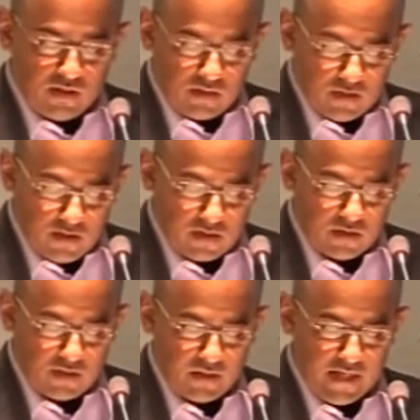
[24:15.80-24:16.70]

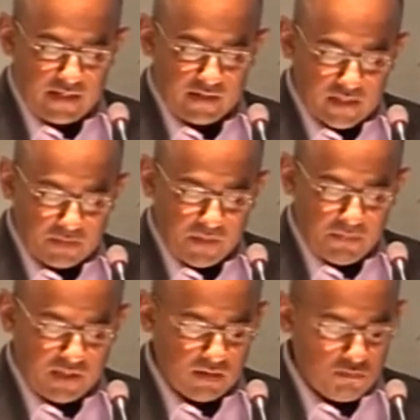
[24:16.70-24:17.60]
Third, and this may
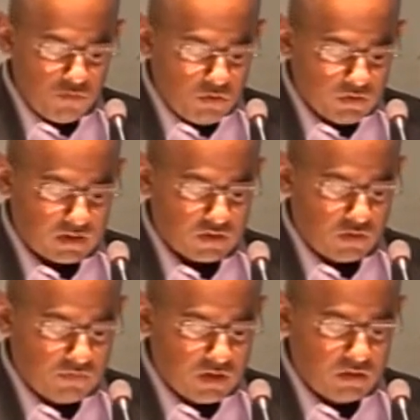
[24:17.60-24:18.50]
be the most
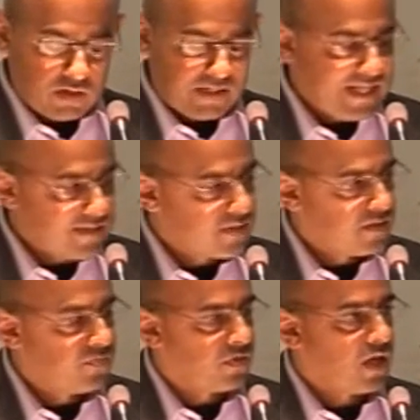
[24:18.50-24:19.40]
overlooked
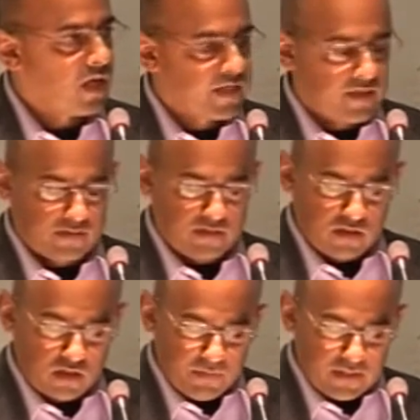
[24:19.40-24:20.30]
lesson for architects and
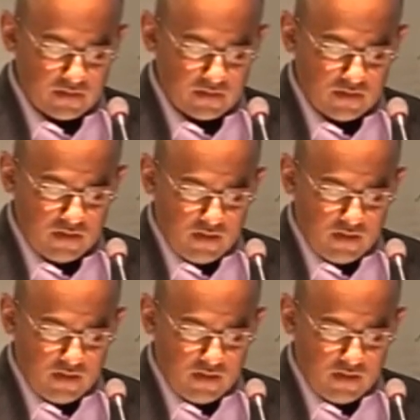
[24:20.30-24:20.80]
urbanists,